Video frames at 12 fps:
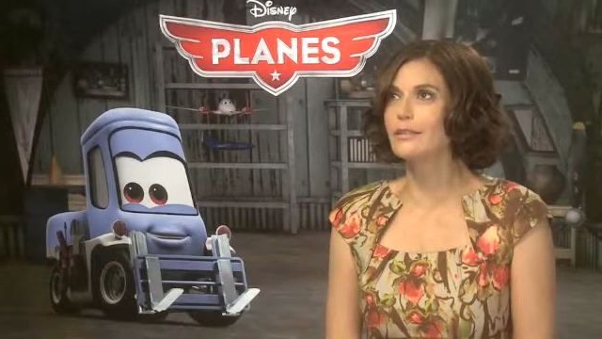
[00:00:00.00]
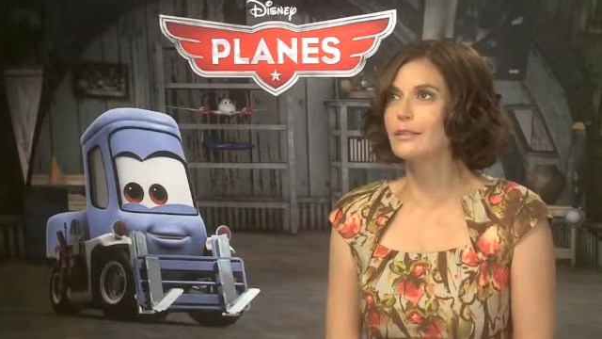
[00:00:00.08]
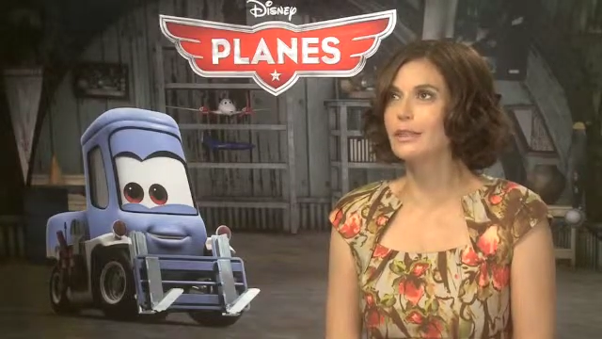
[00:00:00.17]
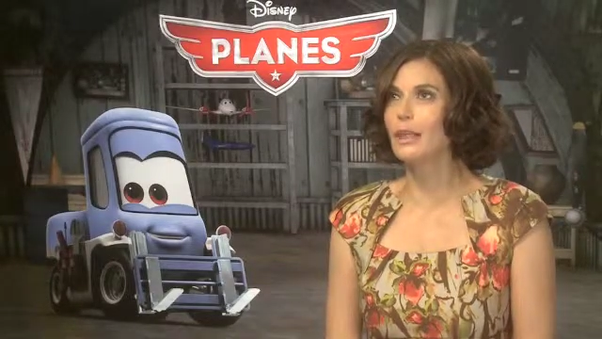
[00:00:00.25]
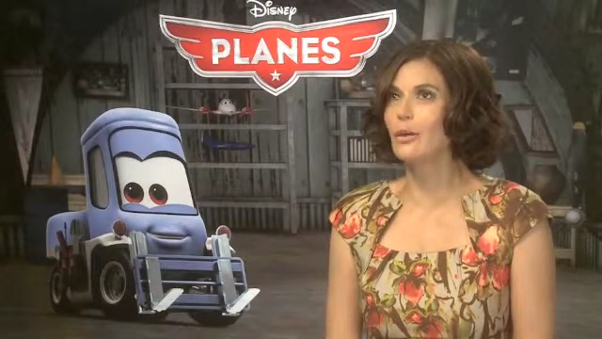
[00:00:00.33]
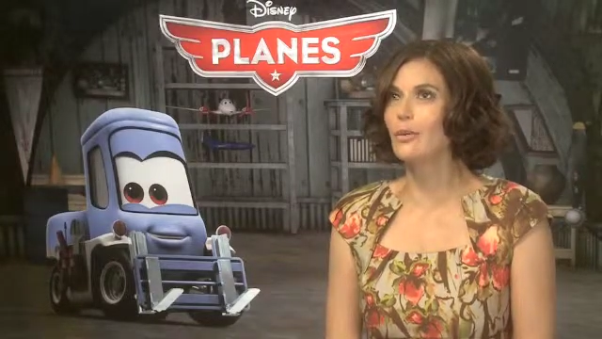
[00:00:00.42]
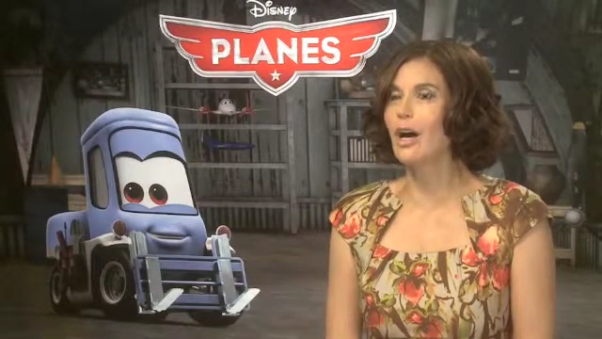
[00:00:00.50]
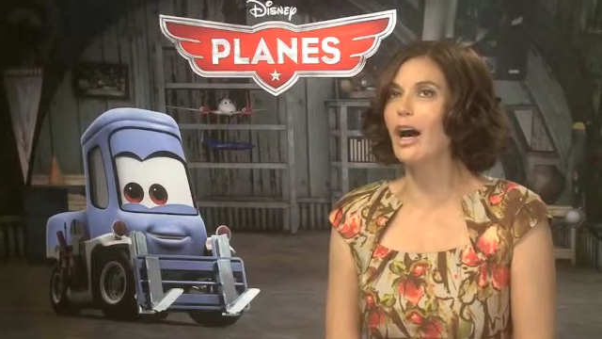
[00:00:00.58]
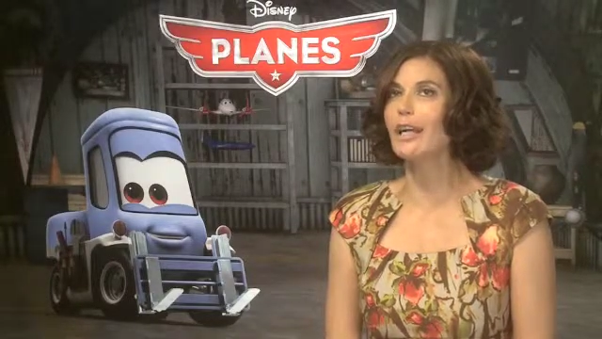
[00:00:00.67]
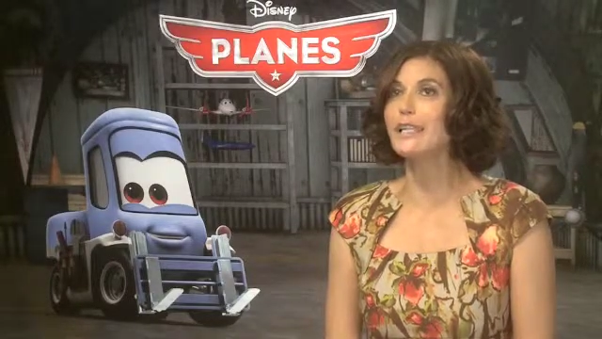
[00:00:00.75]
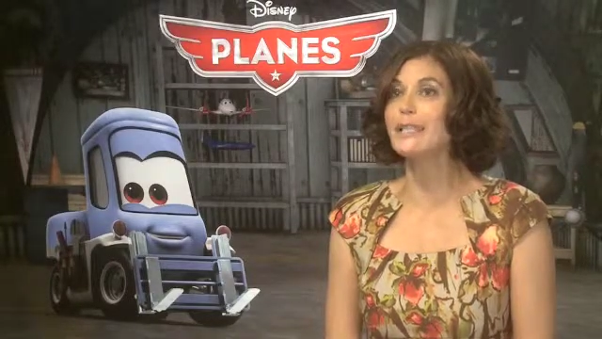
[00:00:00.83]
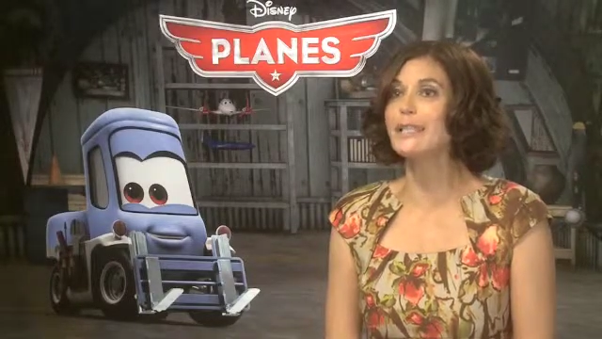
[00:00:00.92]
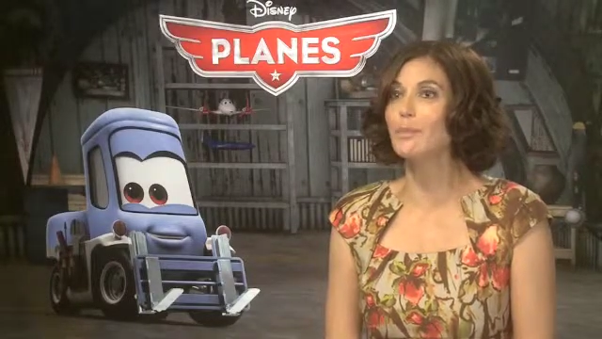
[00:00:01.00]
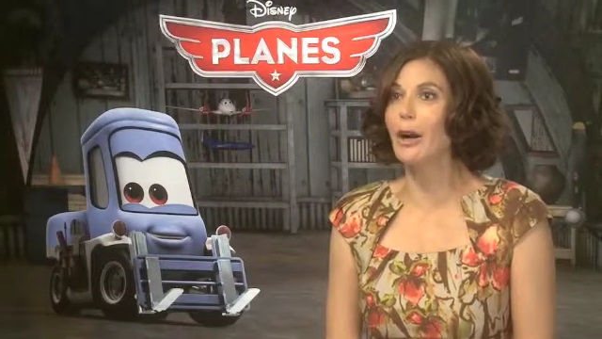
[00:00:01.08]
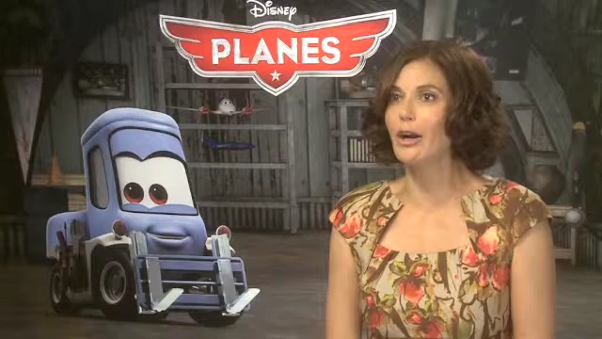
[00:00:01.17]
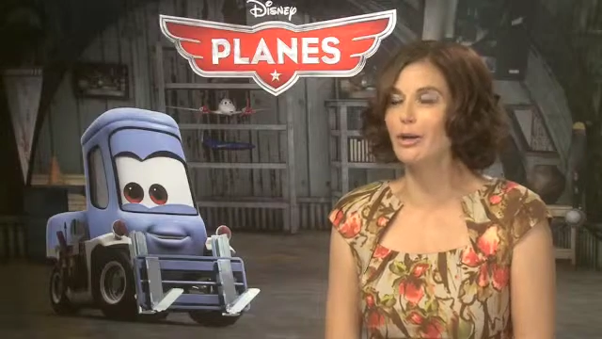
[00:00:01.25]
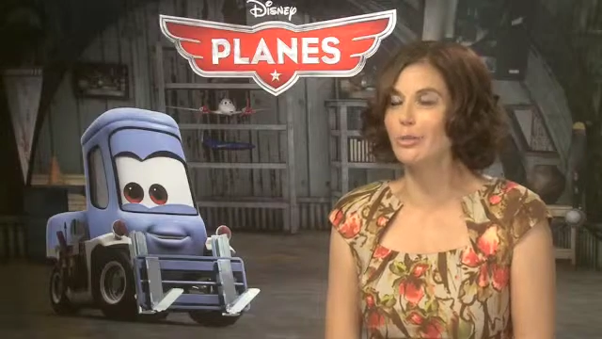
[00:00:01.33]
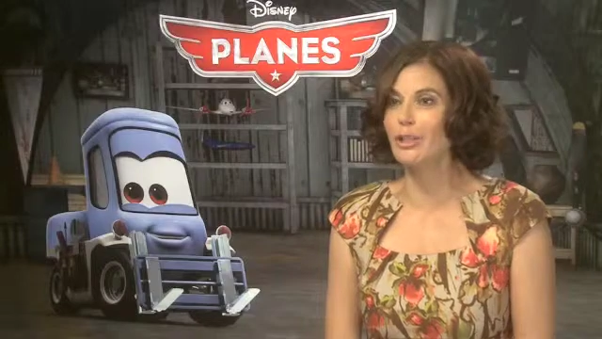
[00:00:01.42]

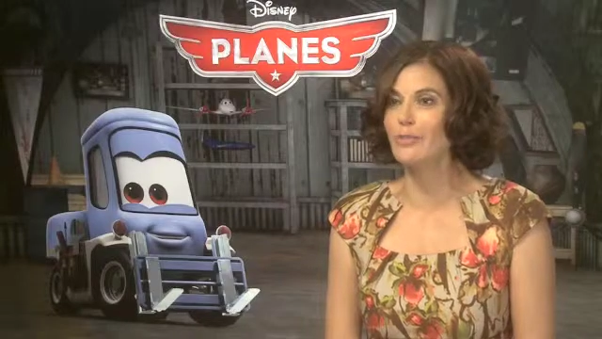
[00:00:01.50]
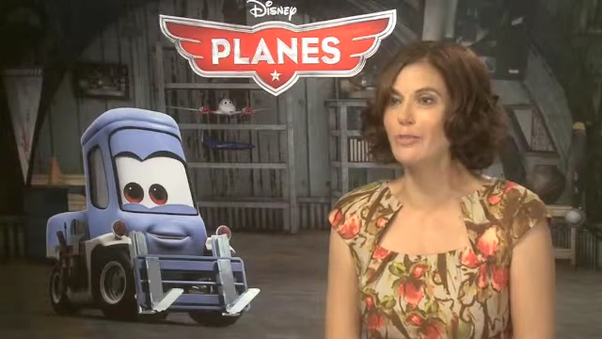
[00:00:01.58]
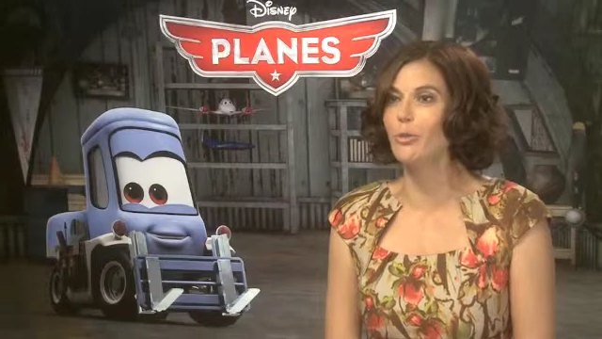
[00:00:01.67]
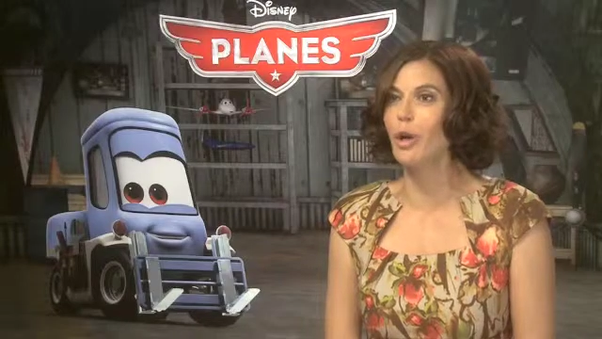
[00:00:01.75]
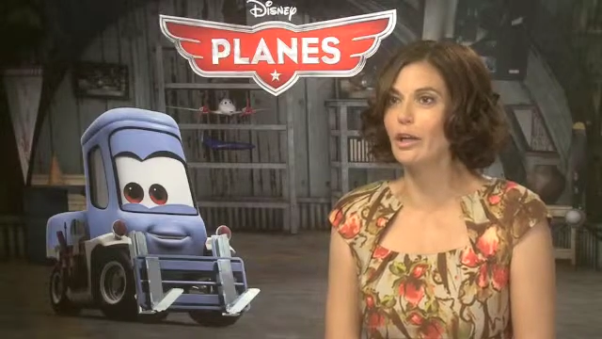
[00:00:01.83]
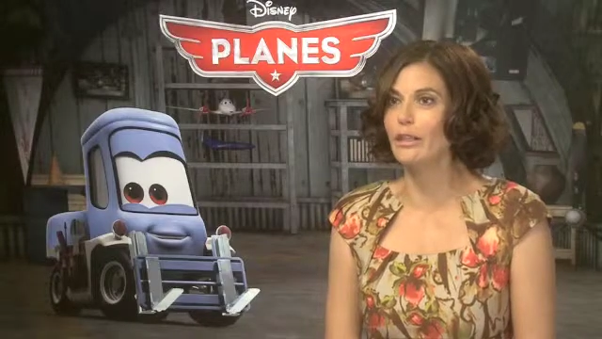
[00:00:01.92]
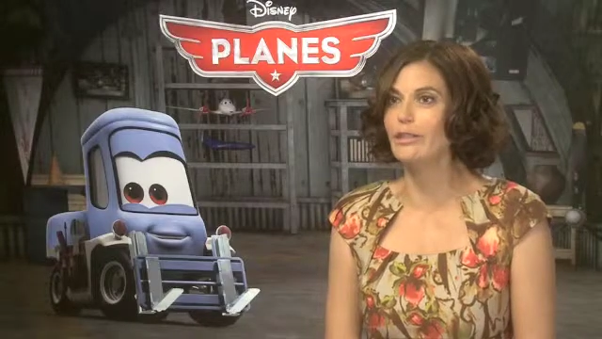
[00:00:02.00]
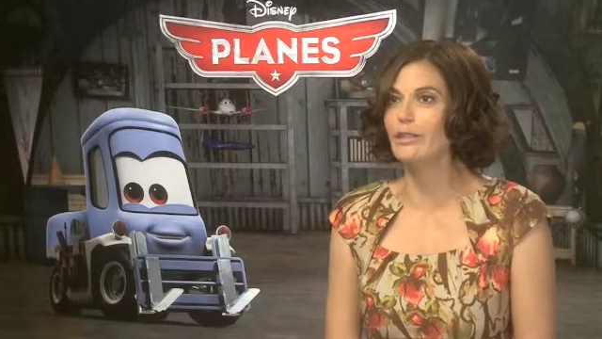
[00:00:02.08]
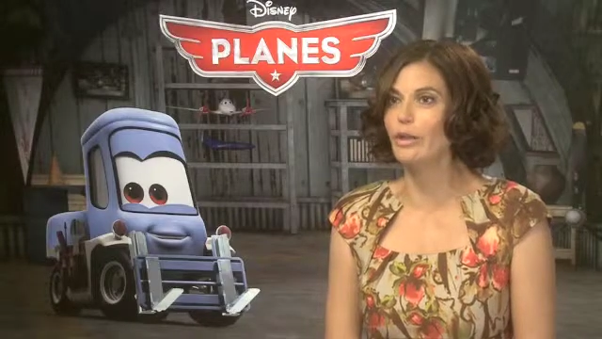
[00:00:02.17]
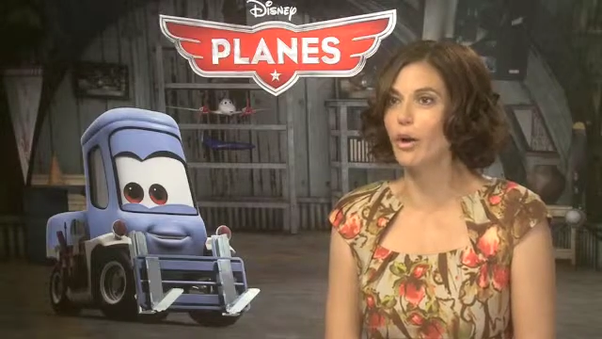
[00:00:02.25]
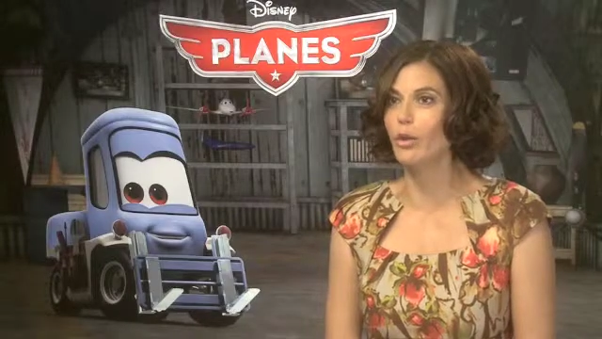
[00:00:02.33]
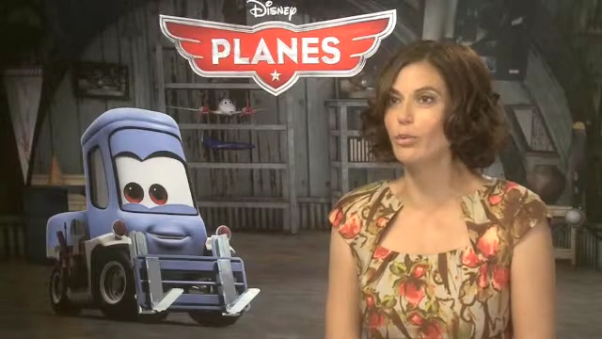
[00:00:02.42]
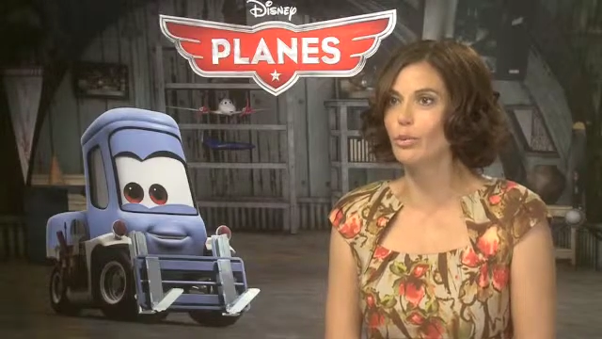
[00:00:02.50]
uninspire me from wanting to go